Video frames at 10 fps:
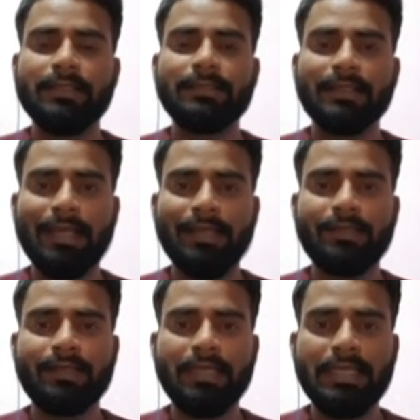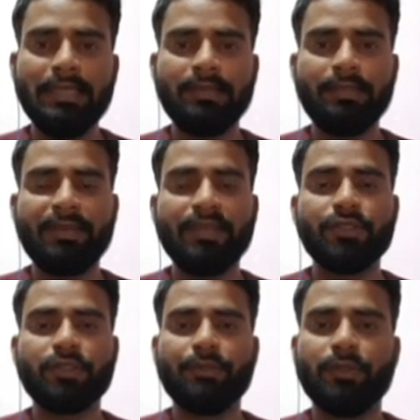and clay
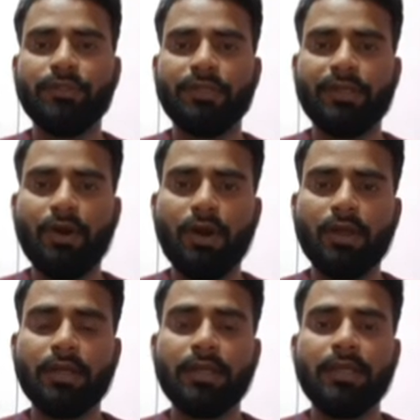depends upon the rock